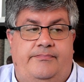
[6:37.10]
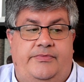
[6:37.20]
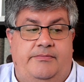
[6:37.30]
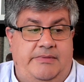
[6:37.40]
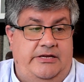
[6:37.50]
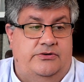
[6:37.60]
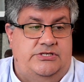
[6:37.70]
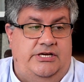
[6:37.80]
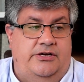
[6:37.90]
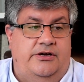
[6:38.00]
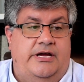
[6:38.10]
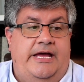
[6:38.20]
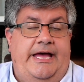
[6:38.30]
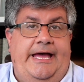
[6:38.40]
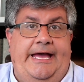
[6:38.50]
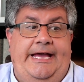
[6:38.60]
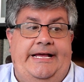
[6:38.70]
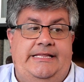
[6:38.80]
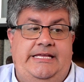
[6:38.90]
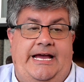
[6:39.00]
meters here.
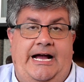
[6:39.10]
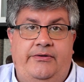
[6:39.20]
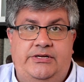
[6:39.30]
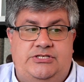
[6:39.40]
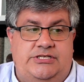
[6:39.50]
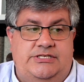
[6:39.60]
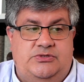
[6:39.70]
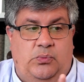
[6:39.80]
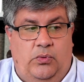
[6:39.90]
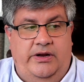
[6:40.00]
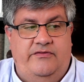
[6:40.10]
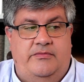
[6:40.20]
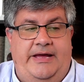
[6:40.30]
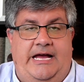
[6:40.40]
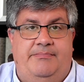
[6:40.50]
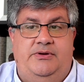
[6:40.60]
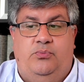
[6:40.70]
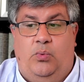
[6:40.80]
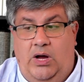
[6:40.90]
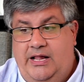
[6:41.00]
And the outages, one of them
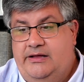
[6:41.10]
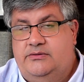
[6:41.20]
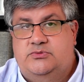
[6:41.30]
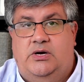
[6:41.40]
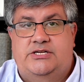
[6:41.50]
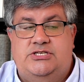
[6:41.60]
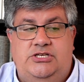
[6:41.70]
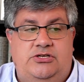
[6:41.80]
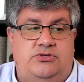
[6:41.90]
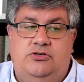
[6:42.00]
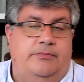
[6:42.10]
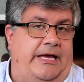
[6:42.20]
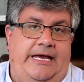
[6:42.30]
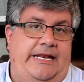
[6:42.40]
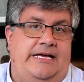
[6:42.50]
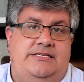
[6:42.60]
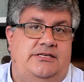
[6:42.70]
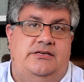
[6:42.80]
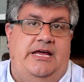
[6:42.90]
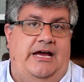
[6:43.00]
happened while I was watching YouTube, and I
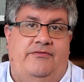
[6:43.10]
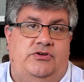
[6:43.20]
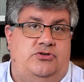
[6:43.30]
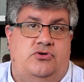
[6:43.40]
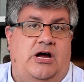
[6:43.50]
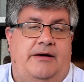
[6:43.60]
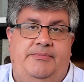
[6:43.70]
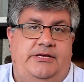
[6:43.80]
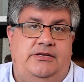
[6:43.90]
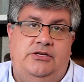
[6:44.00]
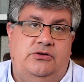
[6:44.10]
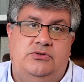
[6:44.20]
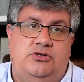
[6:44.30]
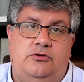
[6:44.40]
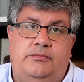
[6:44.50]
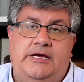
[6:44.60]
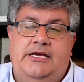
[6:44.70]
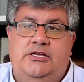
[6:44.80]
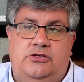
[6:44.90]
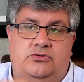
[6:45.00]
didn't have a drop in YouTube.
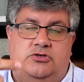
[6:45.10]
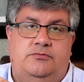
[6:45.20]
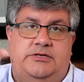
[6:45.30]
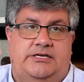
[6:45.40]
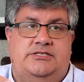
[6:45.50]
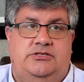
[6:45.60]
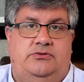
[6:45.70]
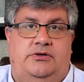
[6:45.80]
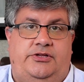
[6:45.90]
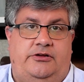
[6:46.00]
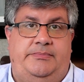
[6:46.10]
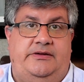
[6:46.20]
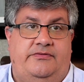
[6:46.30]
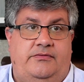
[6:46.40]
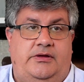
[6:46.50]
YouTube does do a little bit of,